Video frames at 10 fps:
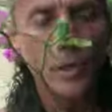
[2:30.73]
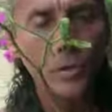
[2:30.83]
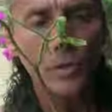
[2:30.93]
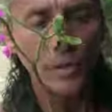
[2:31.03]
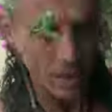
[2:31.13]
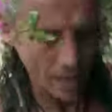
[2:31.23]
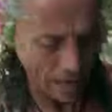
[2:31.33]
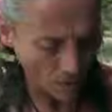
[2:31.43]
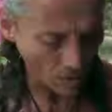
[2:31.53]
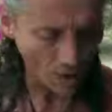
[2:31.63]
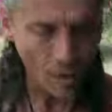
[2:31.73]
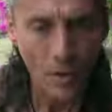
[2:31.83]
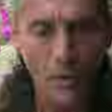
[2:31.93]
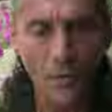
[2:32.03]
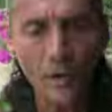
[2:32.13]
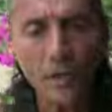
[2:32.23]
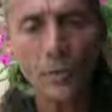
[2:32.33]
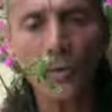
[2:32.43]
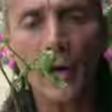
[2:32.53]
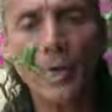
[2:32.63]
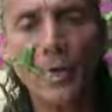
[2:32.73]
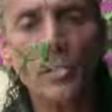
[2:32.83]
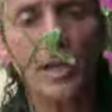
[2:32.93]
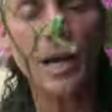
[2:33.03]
You can see how this one right here is